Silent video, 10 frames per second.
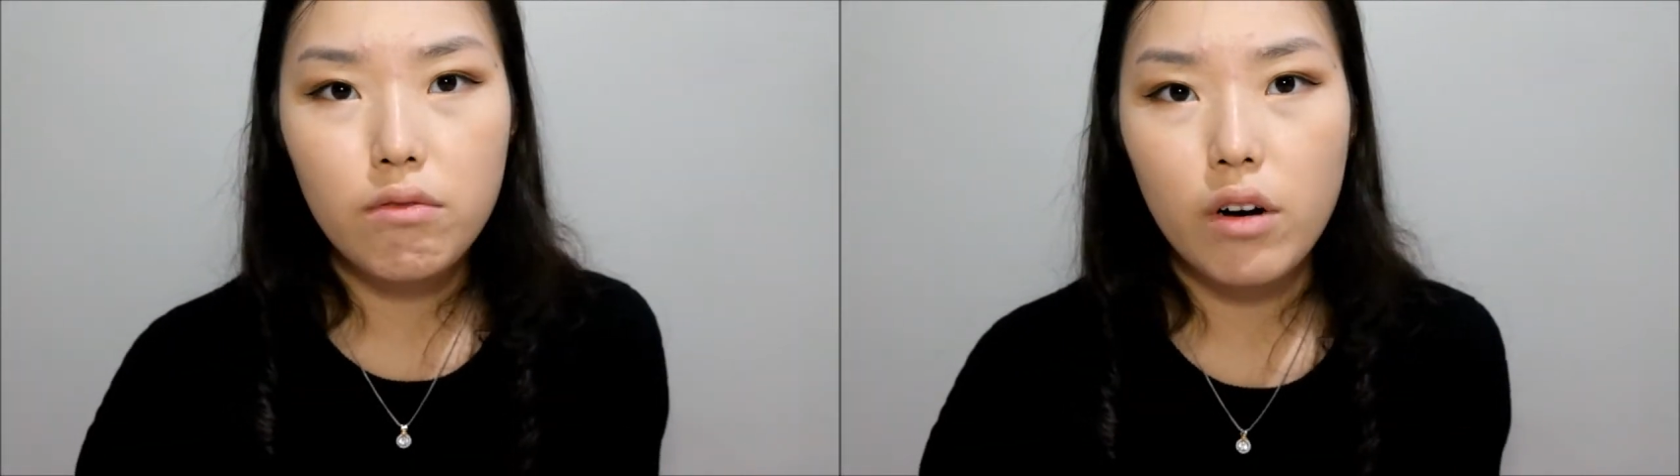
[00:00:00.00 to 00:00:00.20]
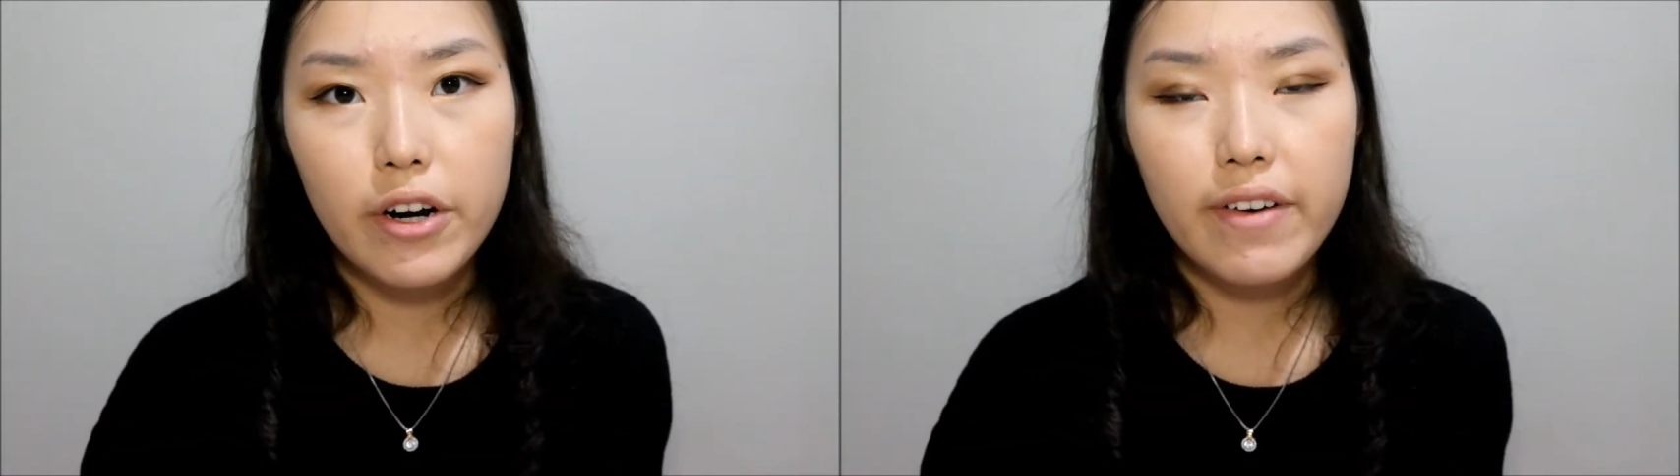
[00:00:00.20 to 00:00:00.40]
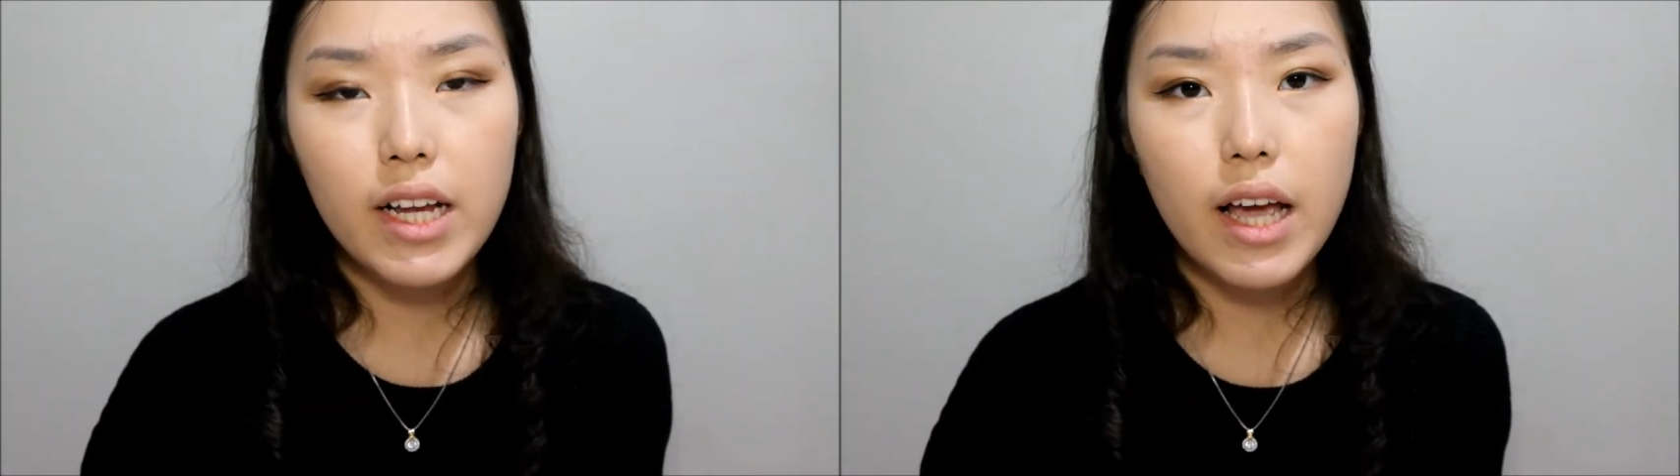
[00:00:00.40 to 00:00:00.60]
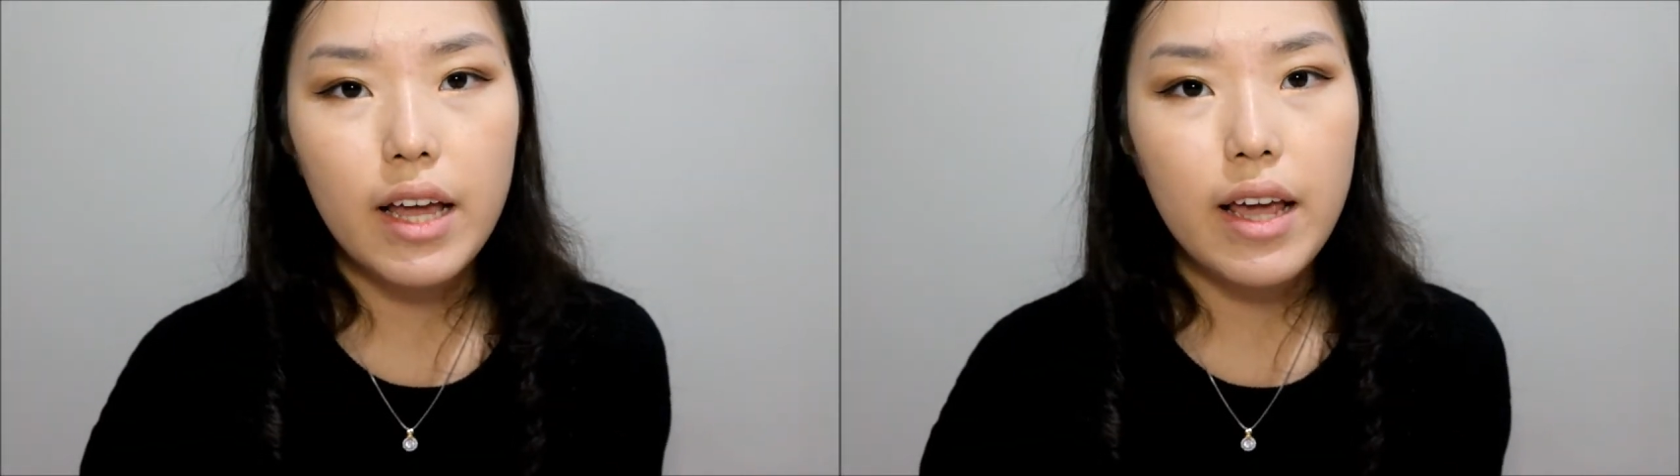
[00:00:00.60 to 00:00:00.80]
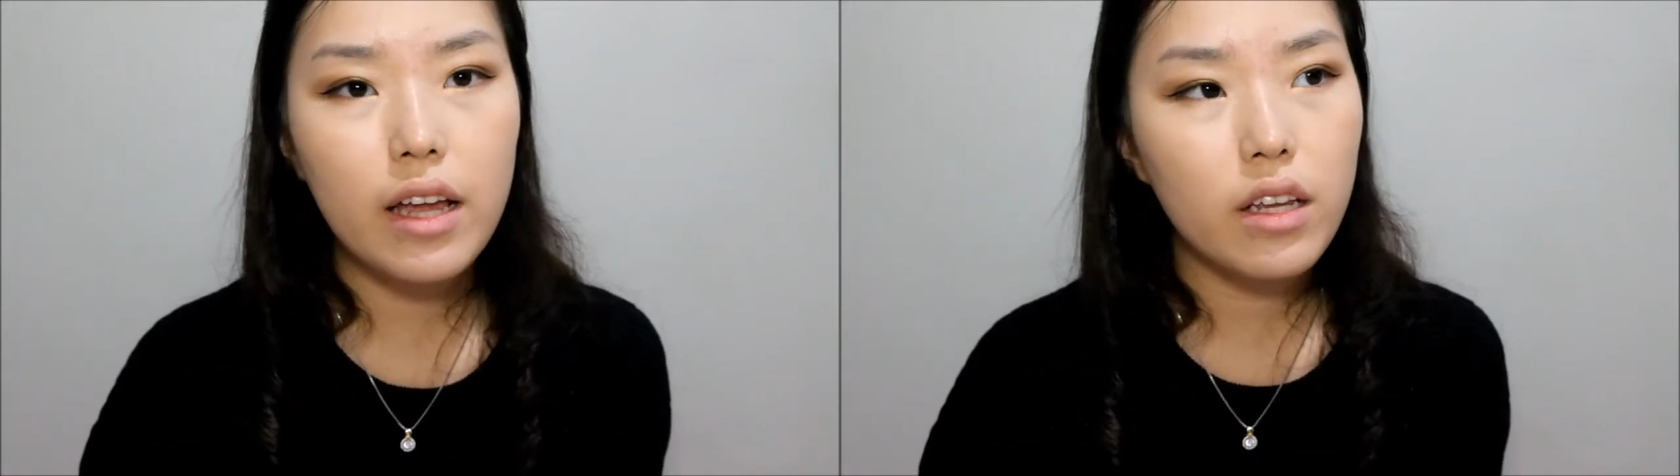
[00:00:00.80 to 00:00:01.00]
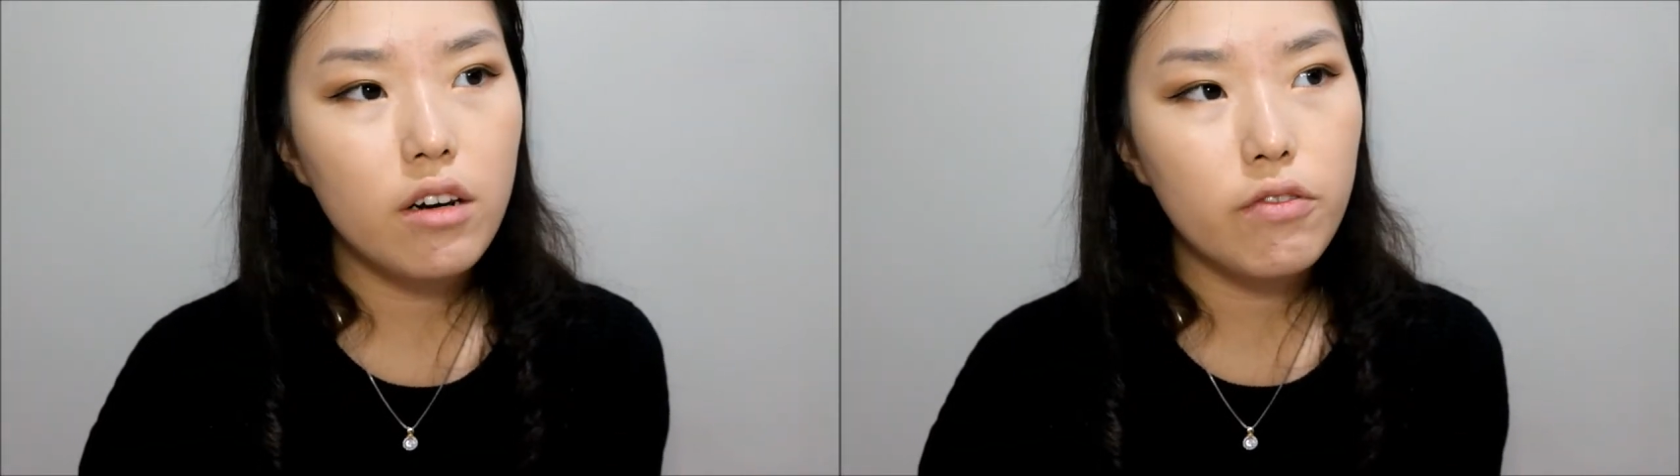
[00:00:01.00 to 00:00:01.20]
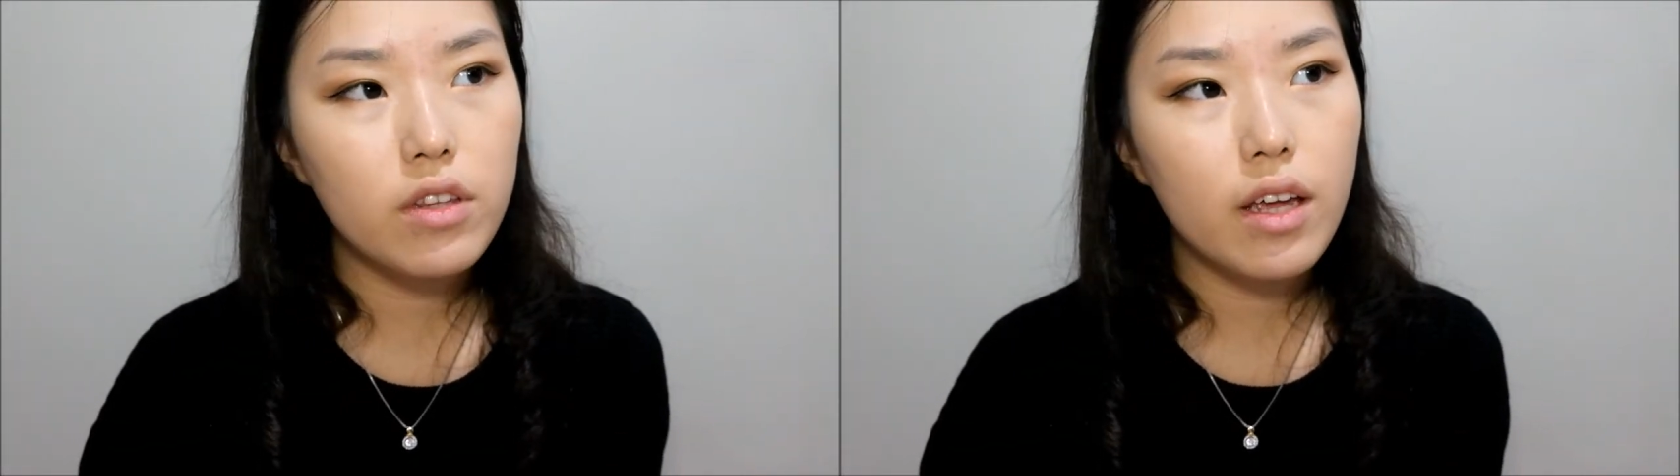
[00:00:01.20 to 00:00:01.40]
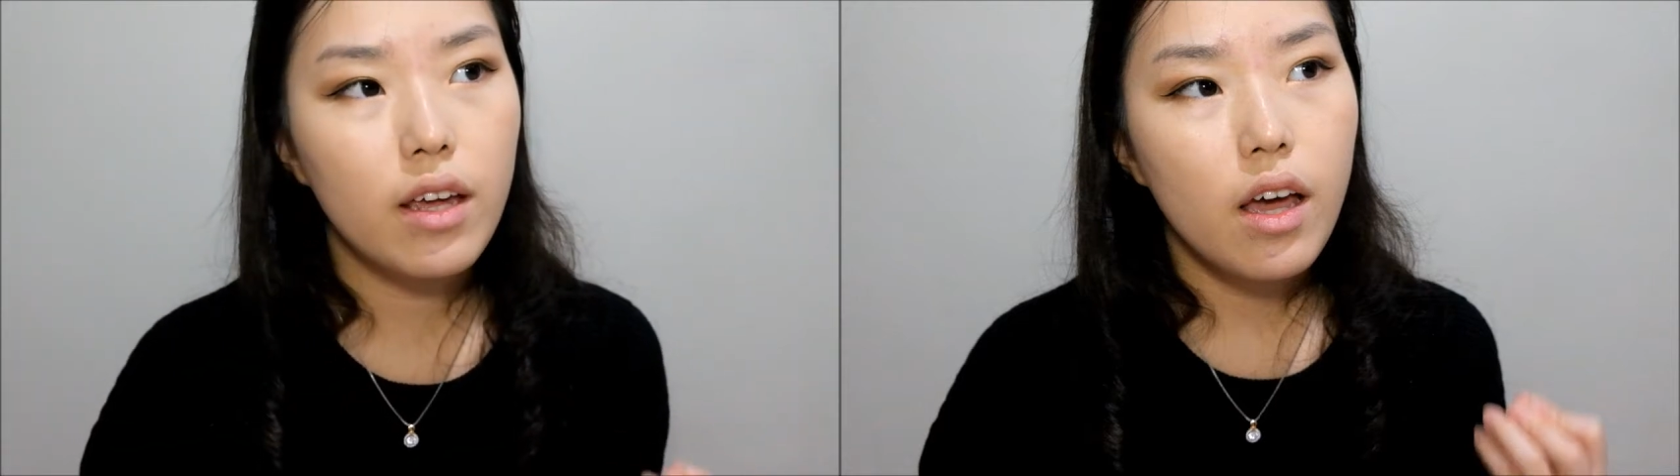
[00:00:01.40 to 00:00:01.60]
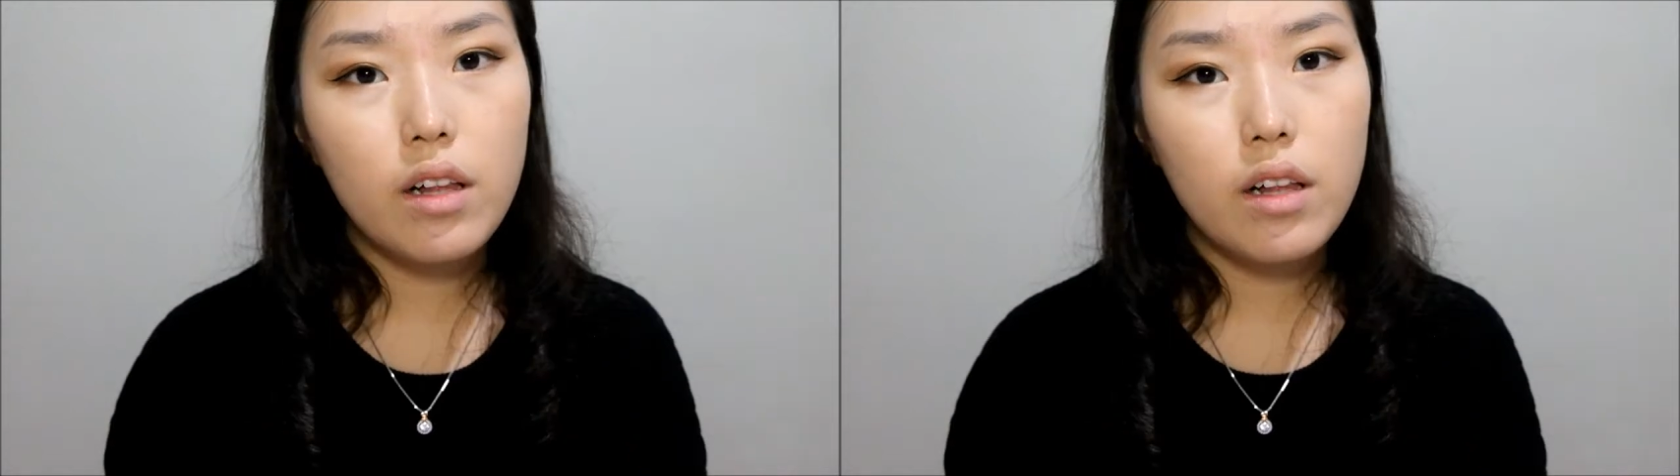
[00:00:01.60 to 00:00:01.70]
watery, and at the end of the day,